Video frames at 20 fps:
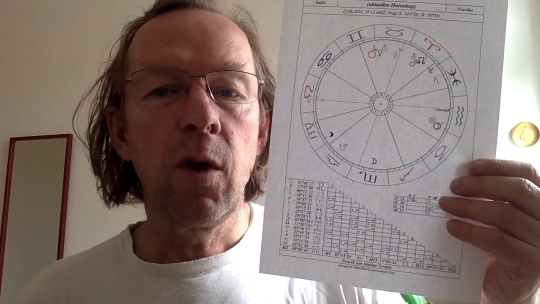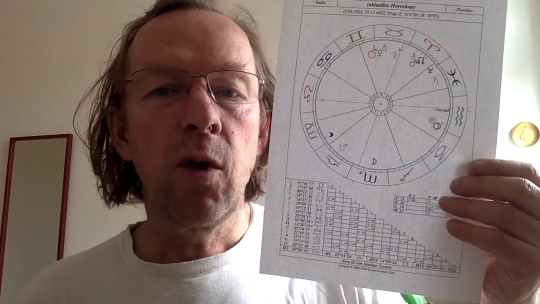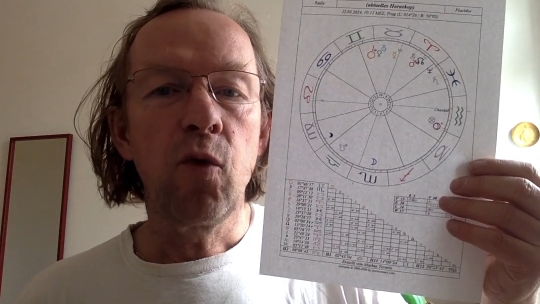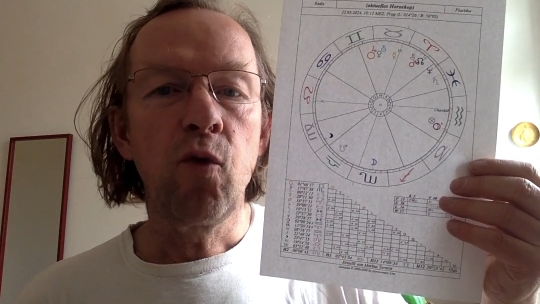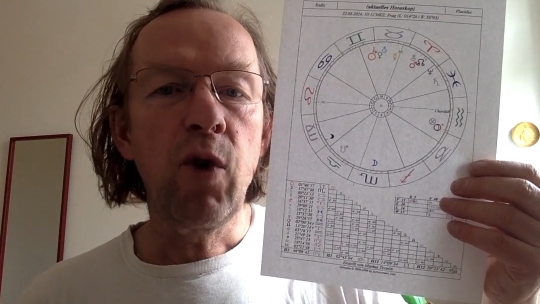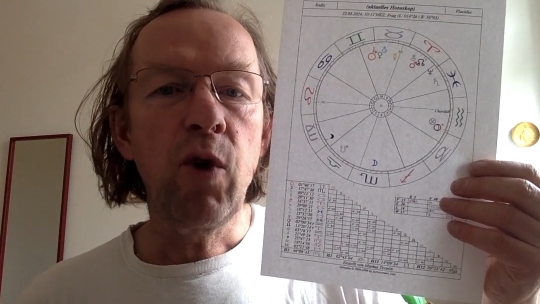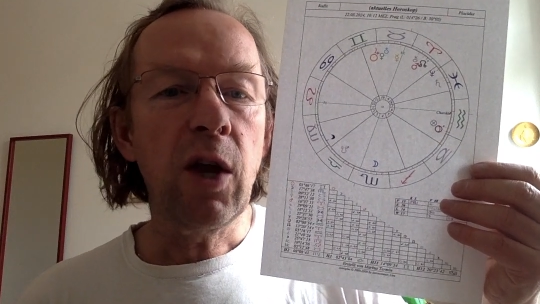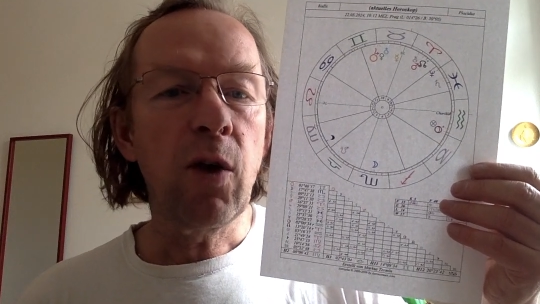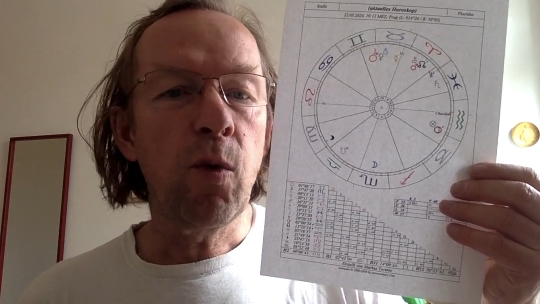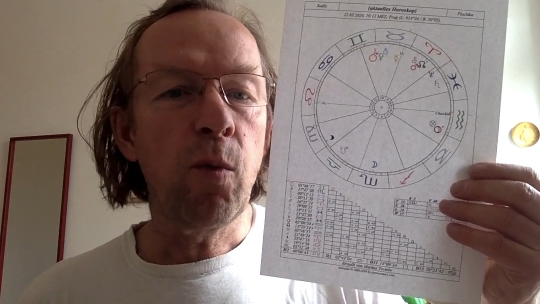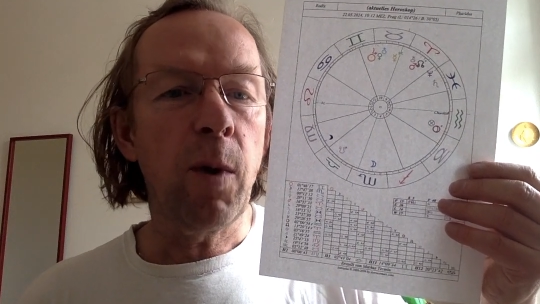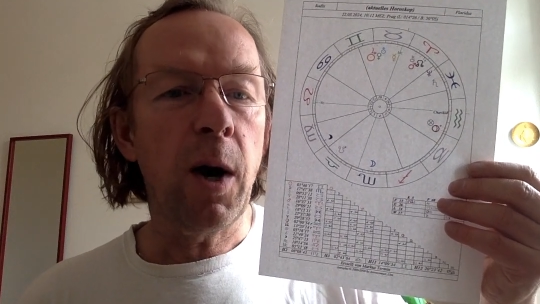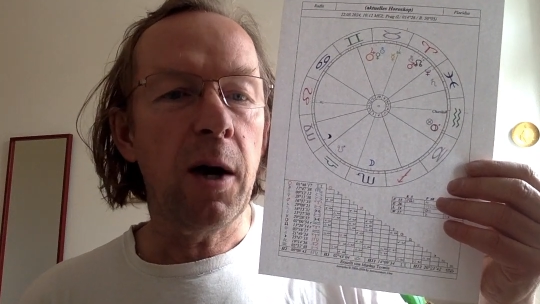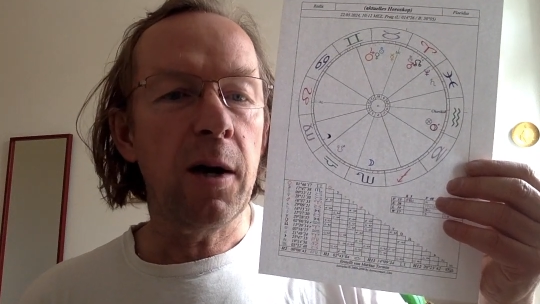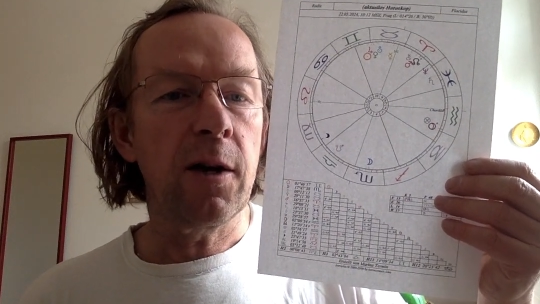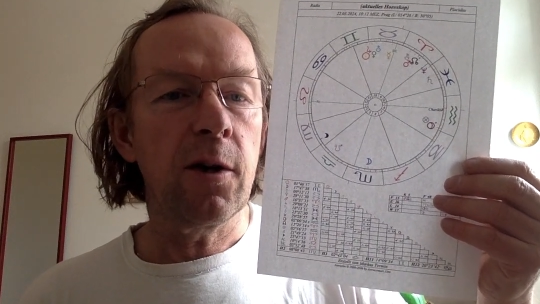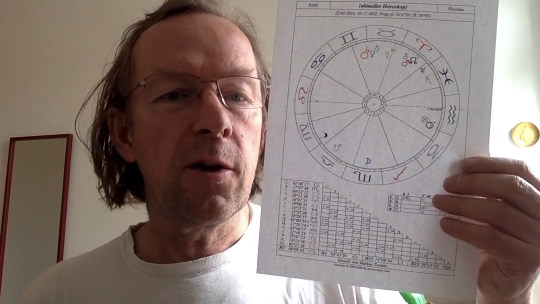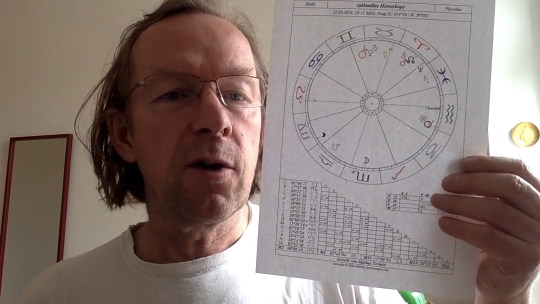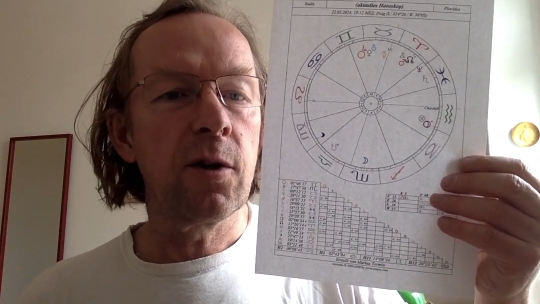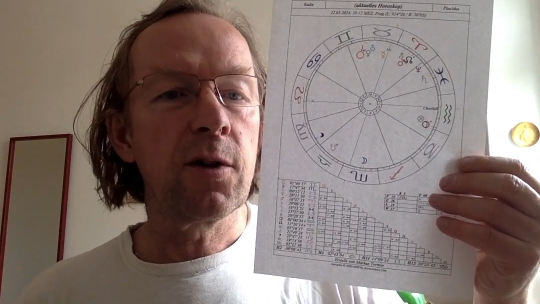
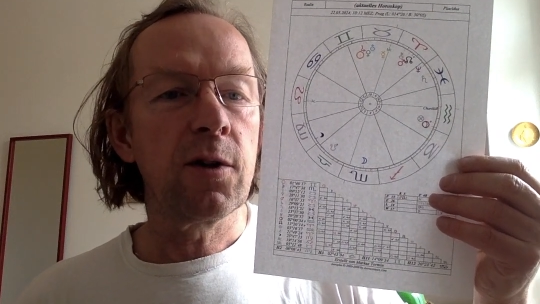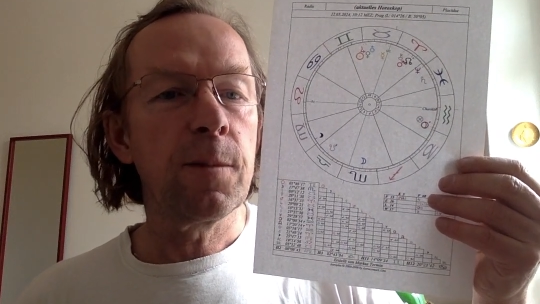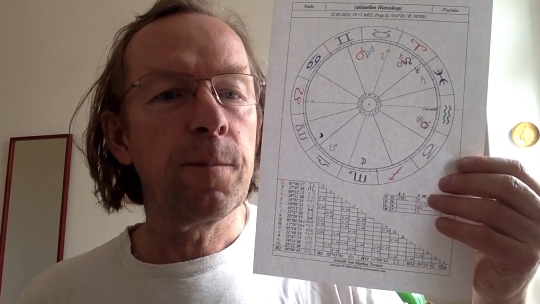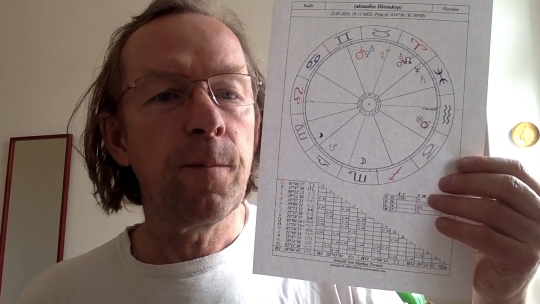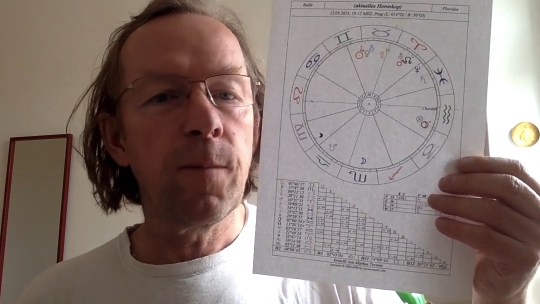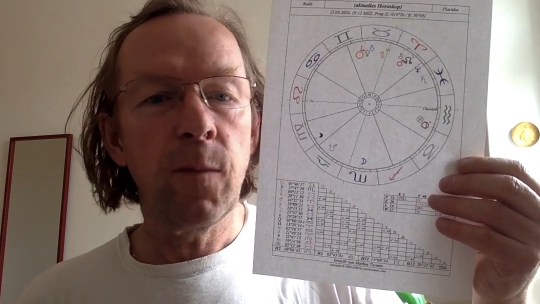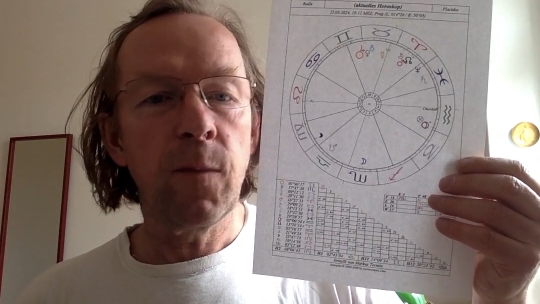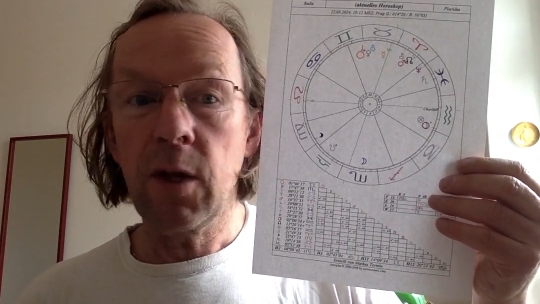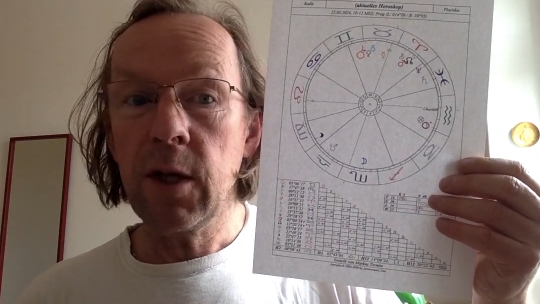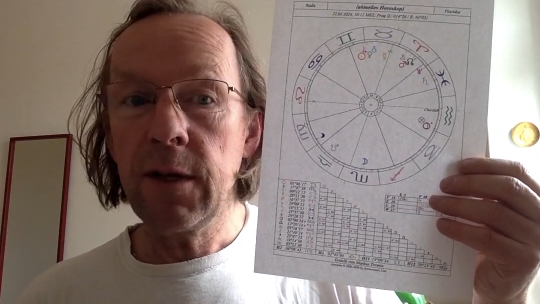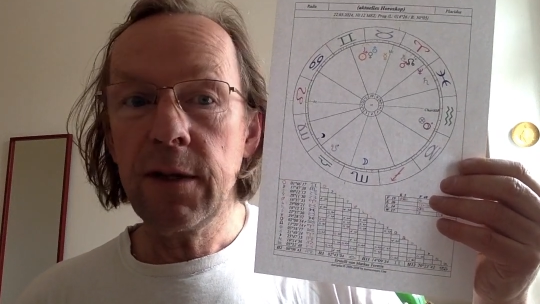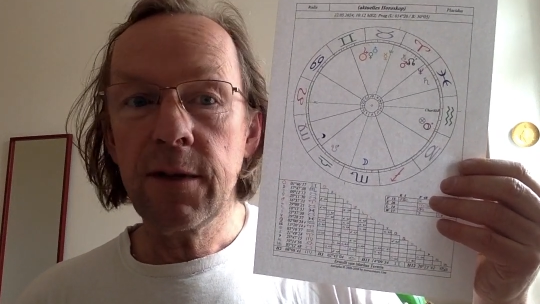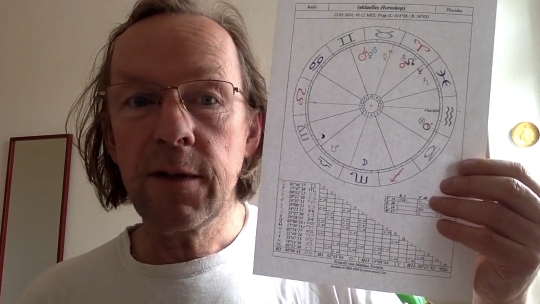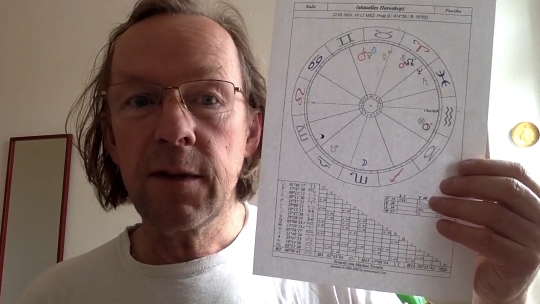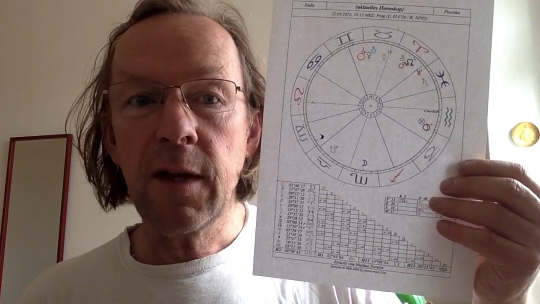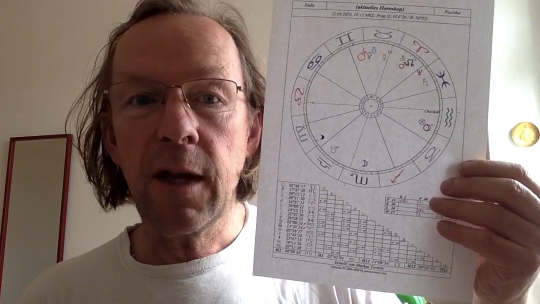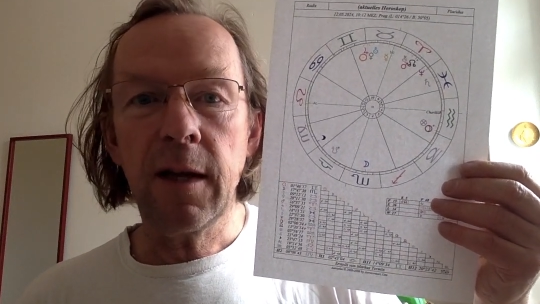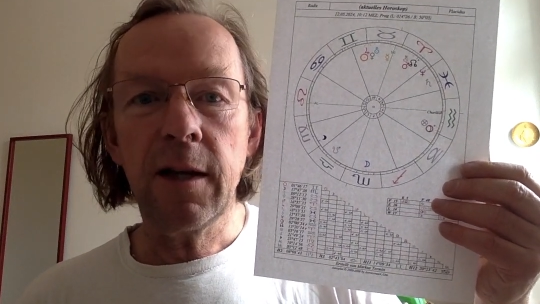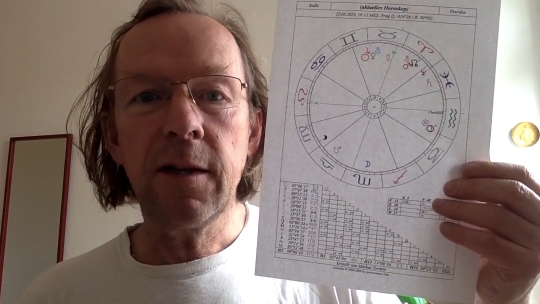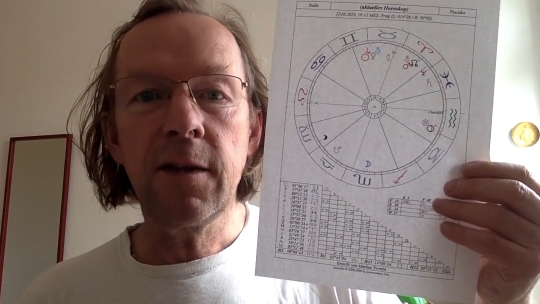required these
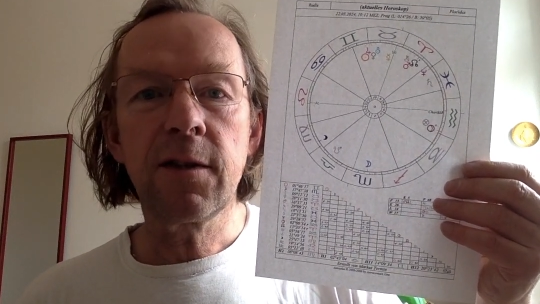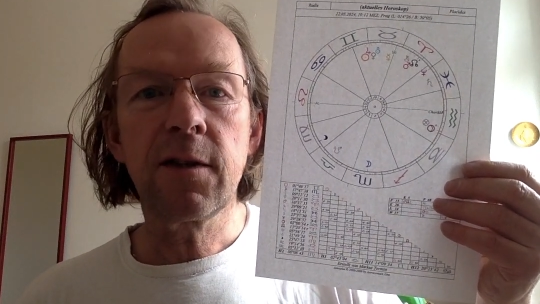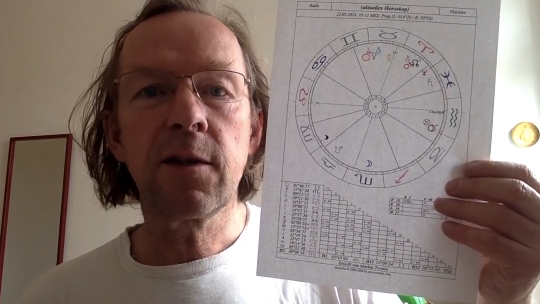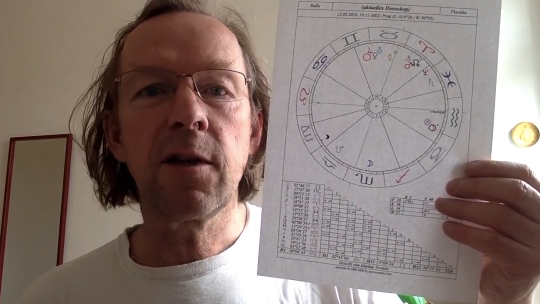days